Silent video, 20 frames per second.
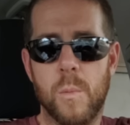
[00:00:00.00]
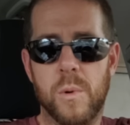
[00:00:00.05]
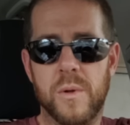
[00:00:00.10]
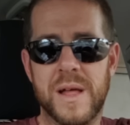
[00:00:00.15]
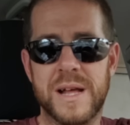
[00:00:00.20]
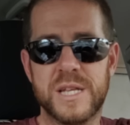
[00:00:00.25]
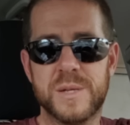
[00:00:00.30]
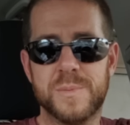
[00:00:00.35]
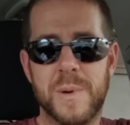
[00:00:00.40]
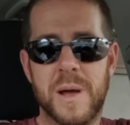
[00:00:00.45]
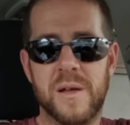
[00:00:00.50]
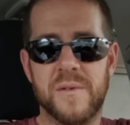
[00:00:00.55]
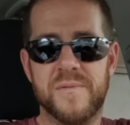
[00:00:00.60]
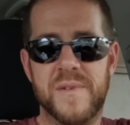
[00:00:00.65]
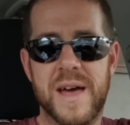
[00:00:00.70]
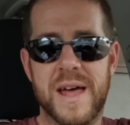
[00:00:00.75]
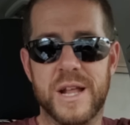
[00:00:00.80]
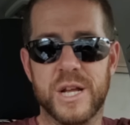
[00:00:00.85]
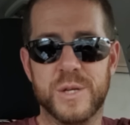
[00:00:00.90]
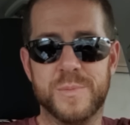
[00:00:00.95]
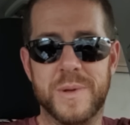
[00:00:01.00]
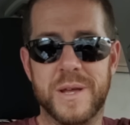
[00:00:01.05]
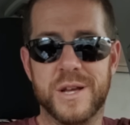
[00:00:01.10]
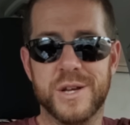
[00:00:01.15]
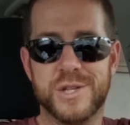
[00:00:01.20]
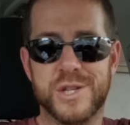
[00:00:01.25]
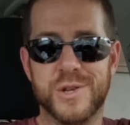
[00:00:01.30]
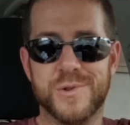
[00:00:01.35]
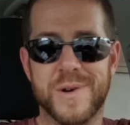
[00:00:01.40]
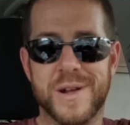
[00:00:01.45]
Well, that smile vanished
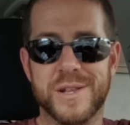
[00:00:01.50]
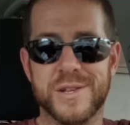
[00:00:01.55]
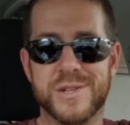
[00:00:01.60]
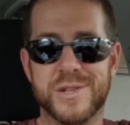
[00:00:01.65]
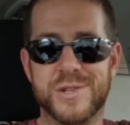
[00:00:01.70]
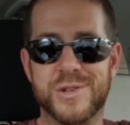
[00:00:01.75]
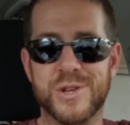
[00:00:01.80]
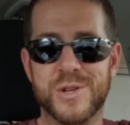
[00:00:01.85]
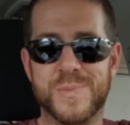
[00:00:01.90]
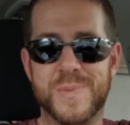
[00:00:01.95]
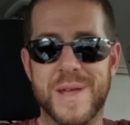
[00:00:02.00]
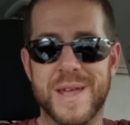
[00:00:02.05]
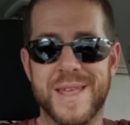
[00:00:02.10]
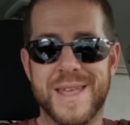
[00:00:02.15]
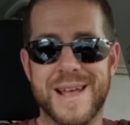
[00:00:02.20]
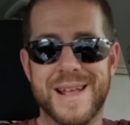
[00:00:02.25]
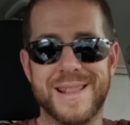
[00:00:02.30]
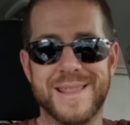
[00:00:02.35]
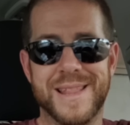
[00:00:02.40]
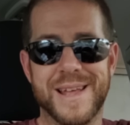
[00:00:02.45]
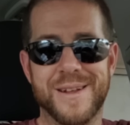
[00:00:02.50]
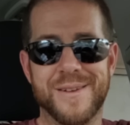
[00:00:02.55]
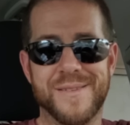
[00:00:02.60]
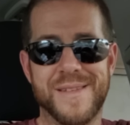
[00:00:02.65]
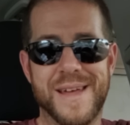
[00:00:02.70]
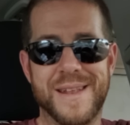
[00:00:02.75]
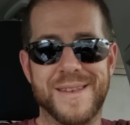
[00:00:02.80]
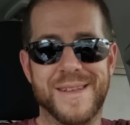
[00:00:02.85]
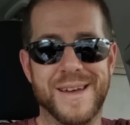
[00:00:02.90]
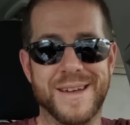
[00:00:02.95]
because she tried to seduce me again later
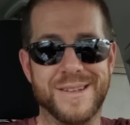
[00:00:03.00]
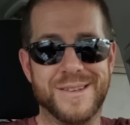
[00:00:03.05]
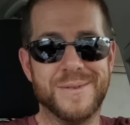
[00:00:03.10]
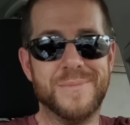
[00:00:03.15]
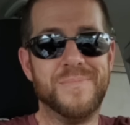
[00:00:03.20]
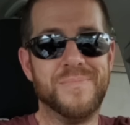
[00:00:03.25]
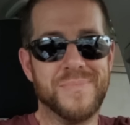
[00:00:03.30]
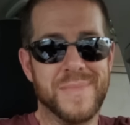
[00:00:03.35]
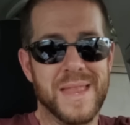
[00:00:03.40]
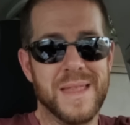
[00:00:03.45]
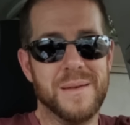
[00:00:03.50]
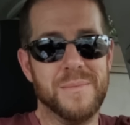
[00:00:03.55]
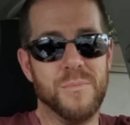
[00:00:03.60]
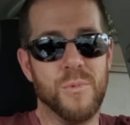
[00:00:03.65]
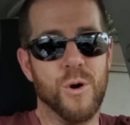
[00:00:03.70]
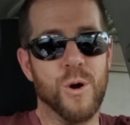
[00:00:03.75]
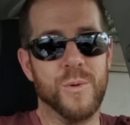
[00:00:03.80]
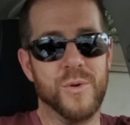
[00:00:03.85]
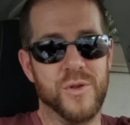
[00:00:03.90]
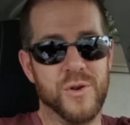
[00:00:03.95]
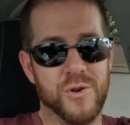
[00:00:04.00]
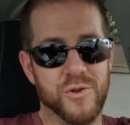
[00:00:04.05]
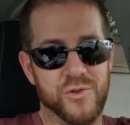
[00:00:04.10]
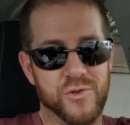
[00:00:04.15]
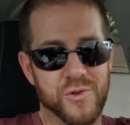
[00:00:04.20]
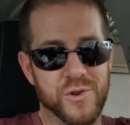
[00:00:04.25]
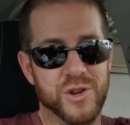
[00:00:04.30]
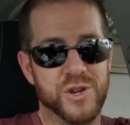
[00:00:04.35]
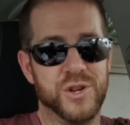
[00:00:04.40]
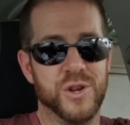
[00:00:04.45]
that night. More with her
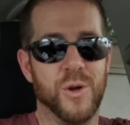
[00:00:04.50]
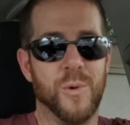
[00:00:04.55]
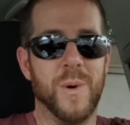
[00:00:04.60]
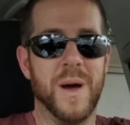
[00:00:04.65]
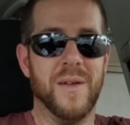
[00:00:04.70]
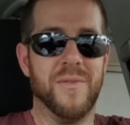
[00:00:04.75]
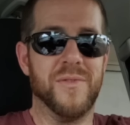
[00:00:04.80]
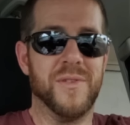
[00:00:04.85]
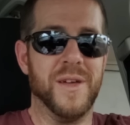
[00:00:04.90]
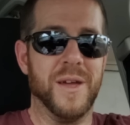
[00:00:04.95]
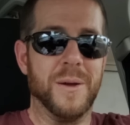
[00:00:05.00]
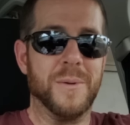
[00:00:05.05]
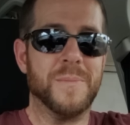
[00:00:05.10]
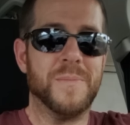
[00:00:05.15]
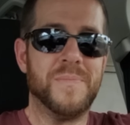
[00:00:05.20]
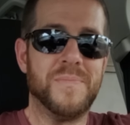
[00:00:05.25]
traditional wife thing.